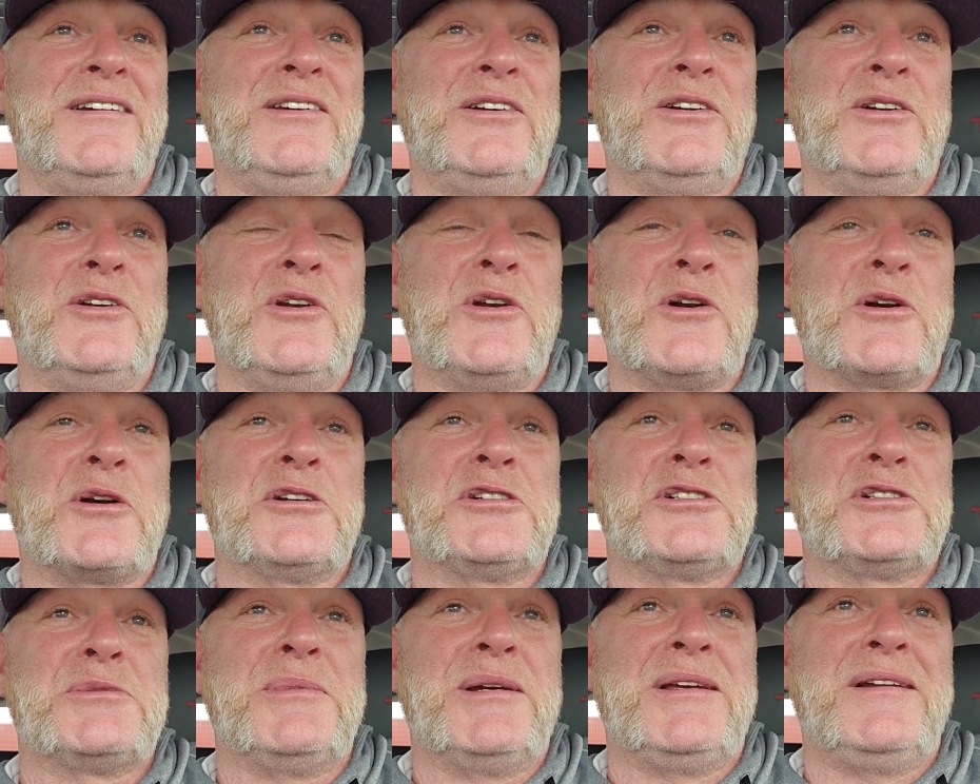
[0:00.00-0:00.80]

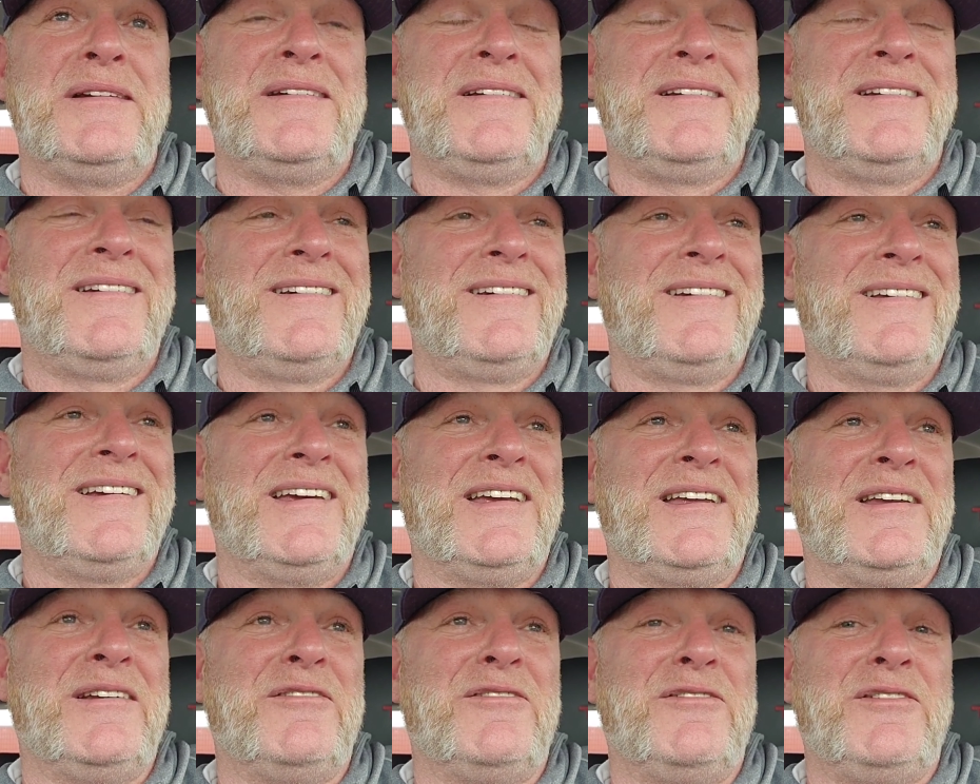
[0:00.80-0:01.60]
nourishment
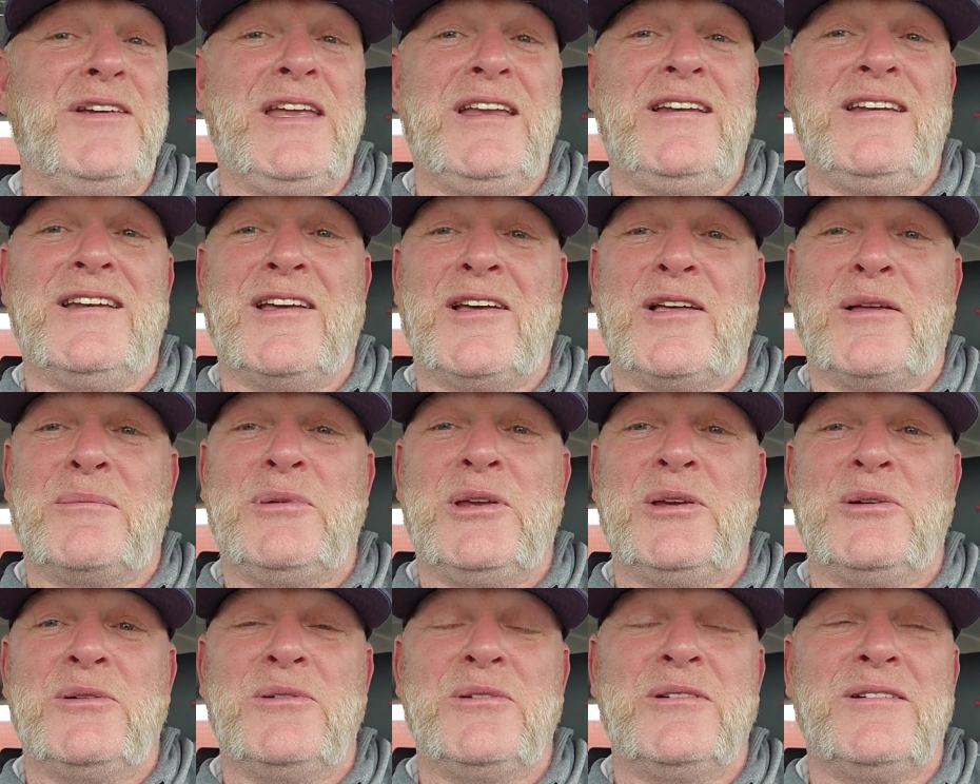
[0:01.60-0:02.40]
and feed and help
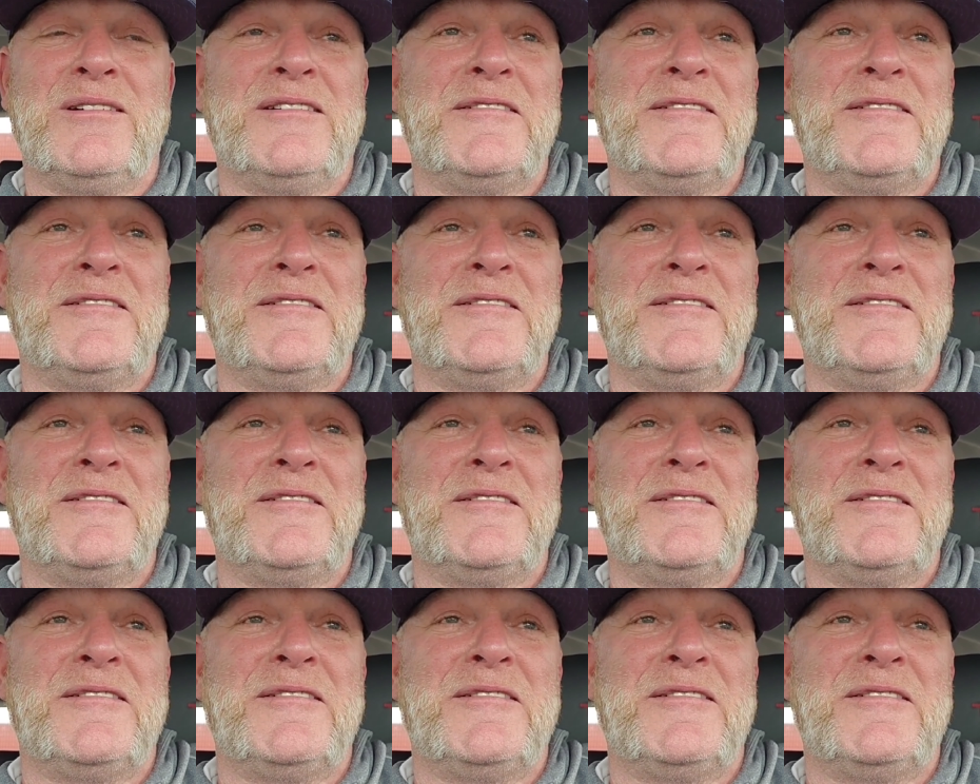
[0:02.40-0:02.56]
you.